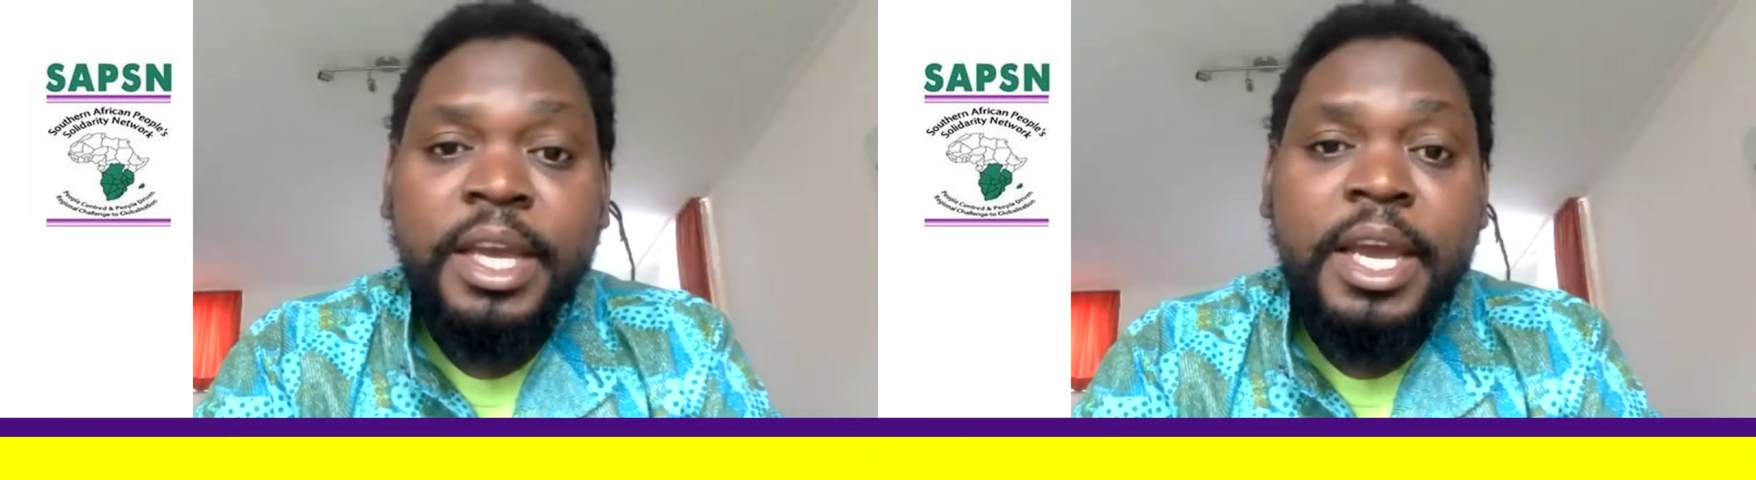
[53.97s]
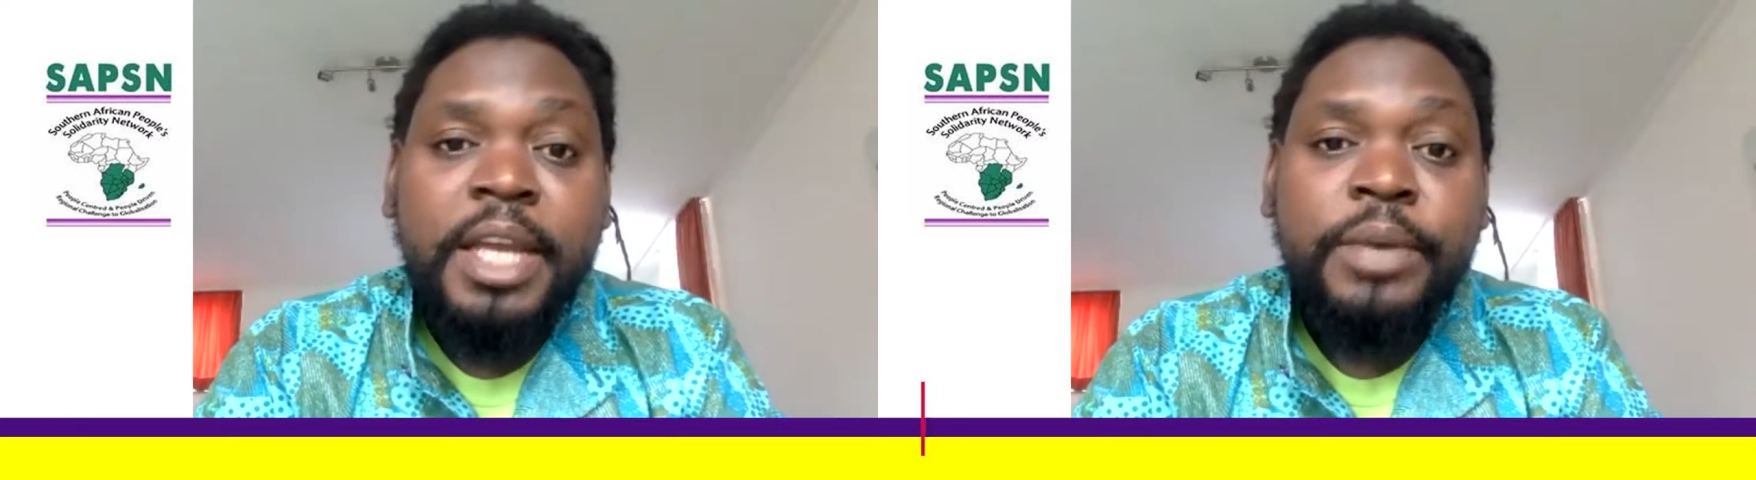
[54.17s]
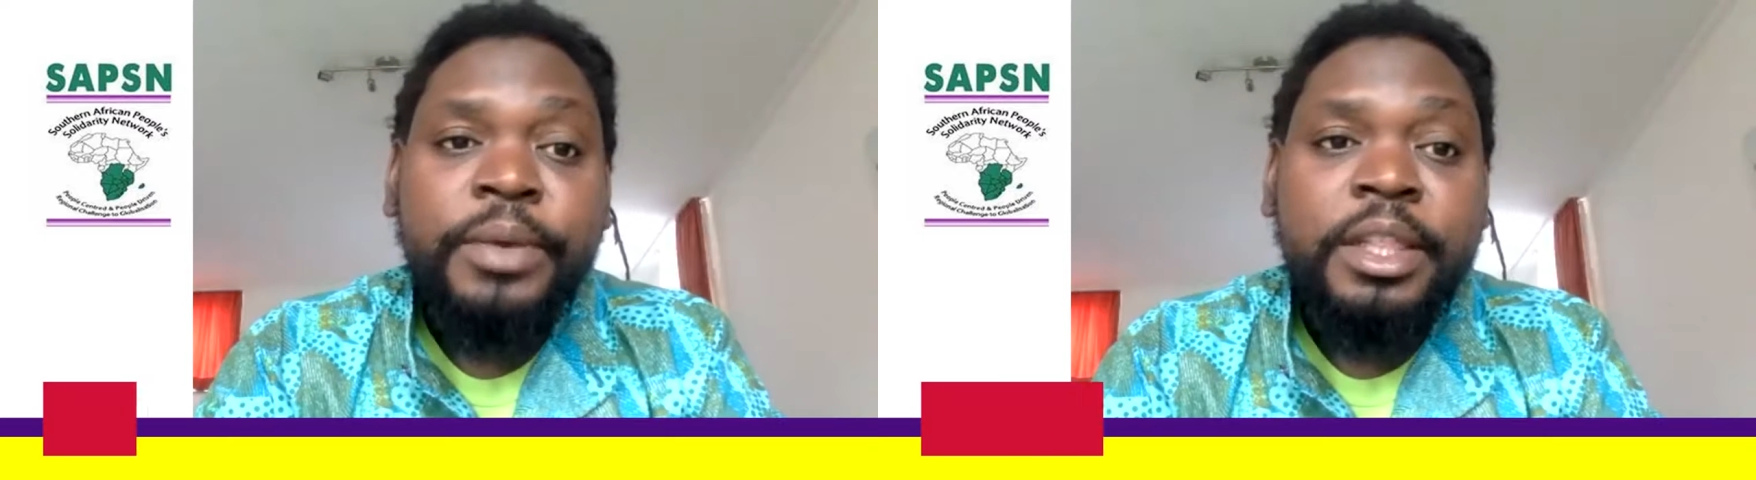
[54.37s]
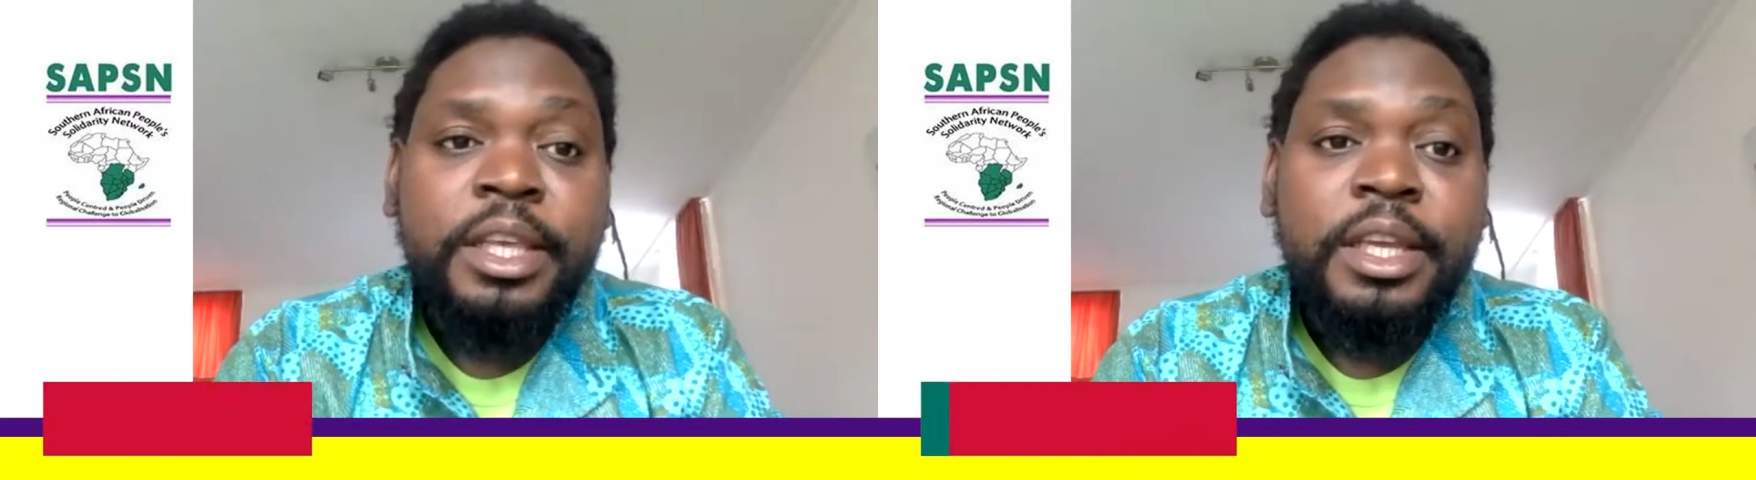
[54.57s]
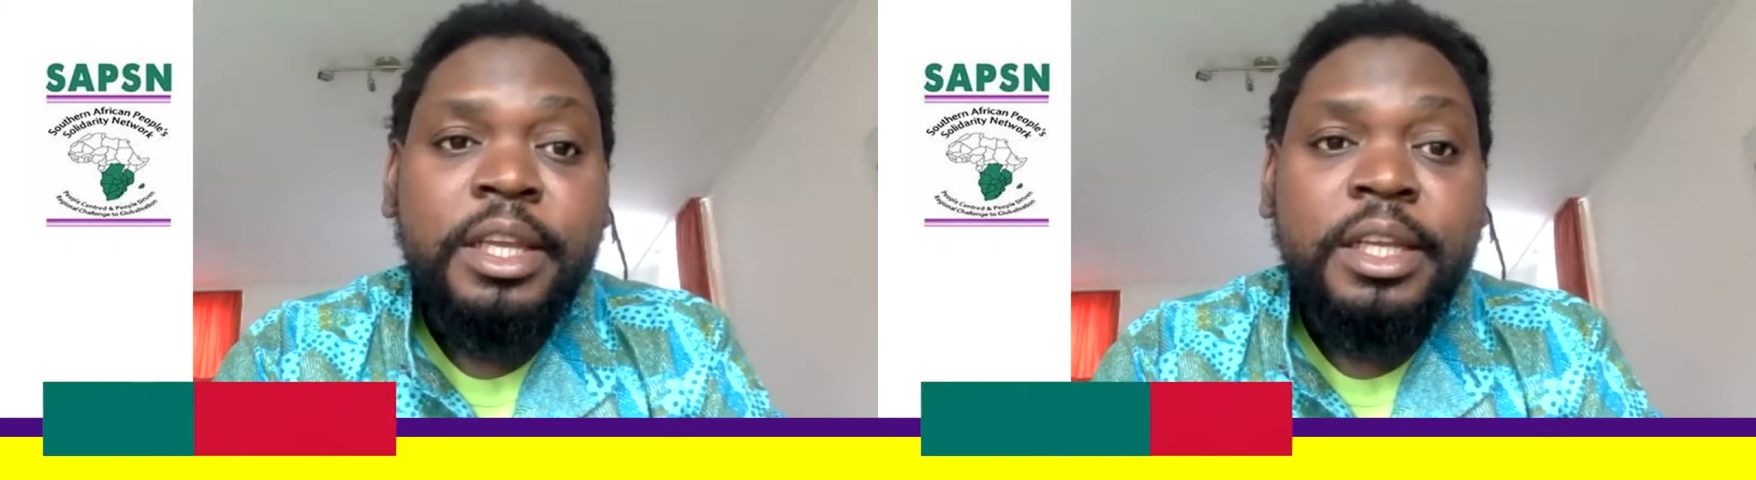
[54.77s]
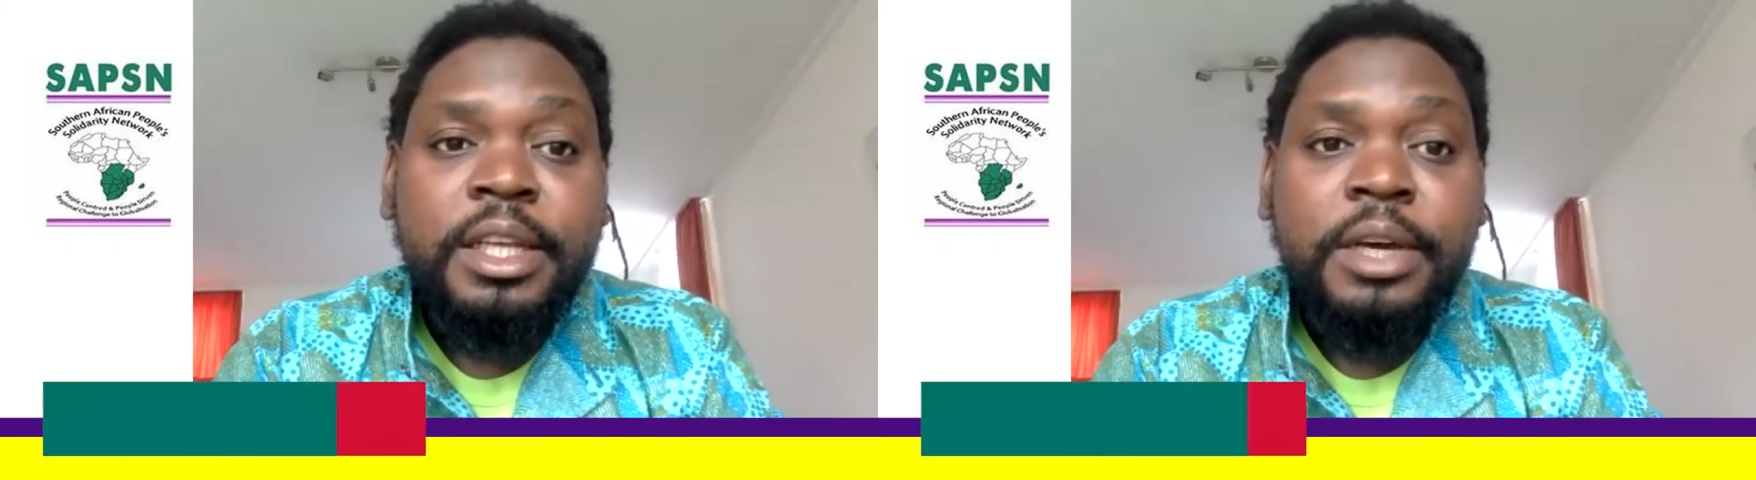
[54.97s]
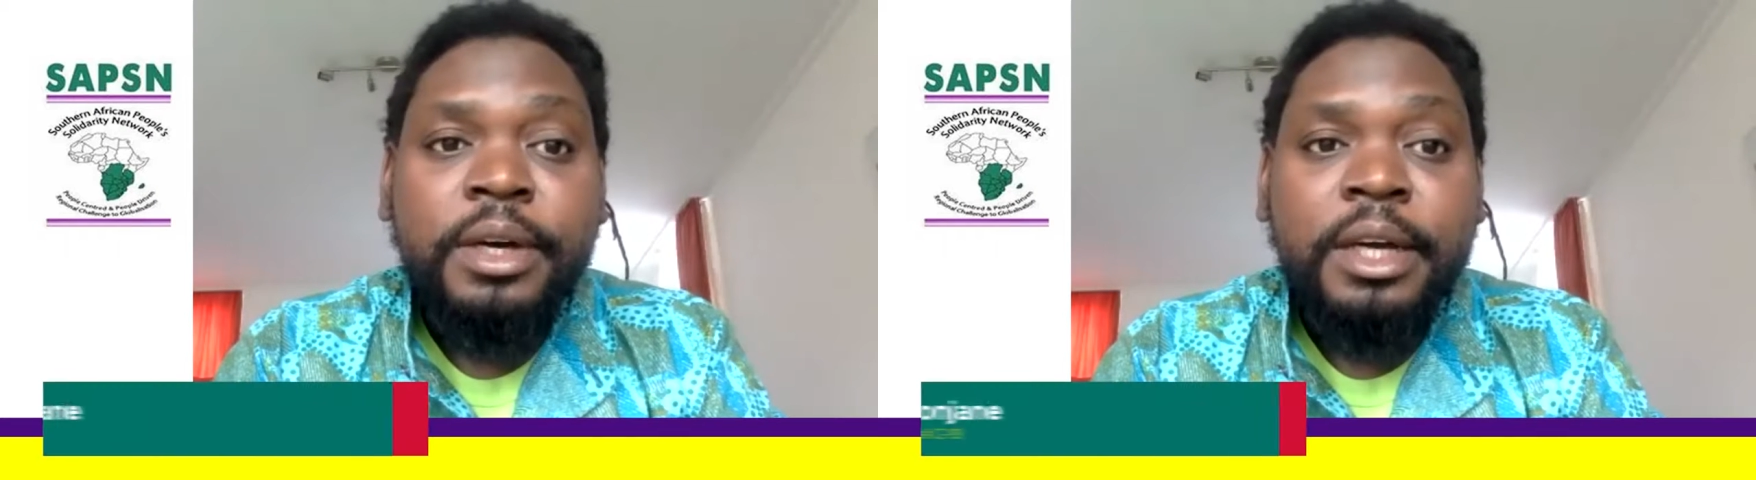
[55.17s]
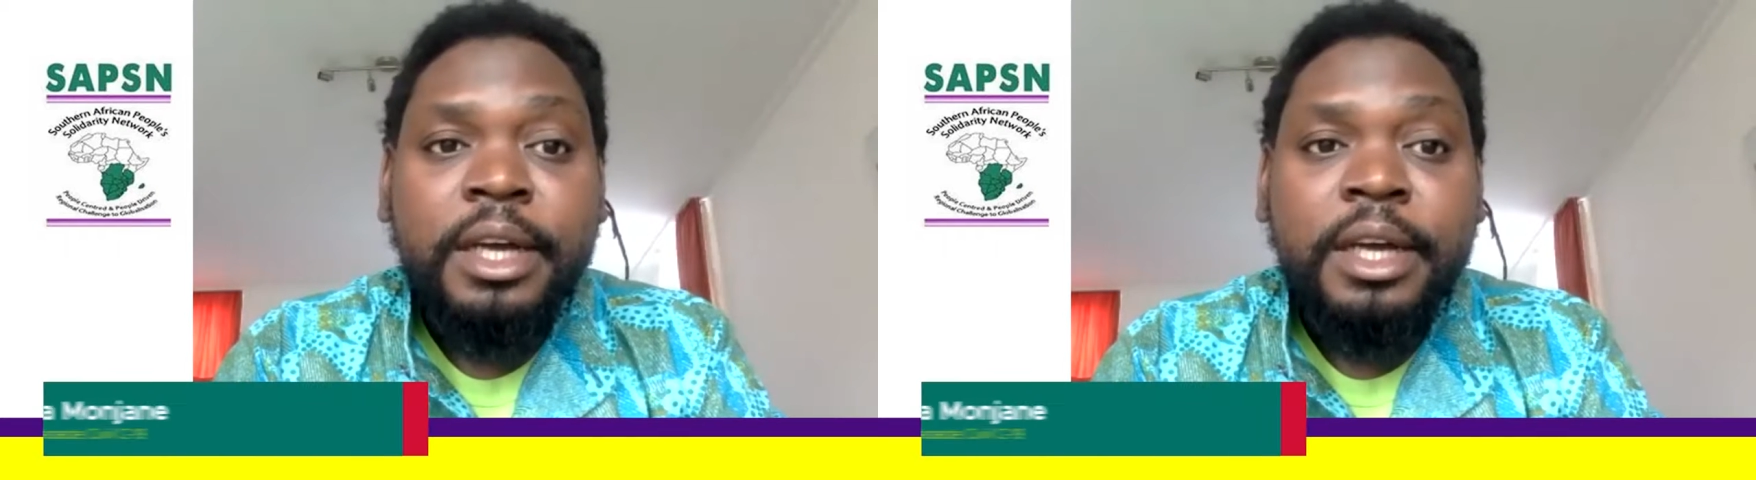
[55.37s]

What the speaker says: And we think that our